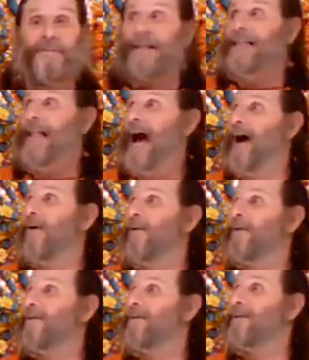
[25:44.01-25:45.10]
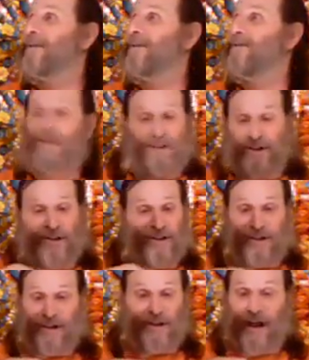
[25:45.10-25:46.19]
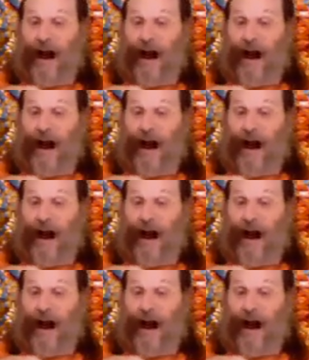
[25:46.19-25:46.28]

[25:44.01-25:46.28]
Now, this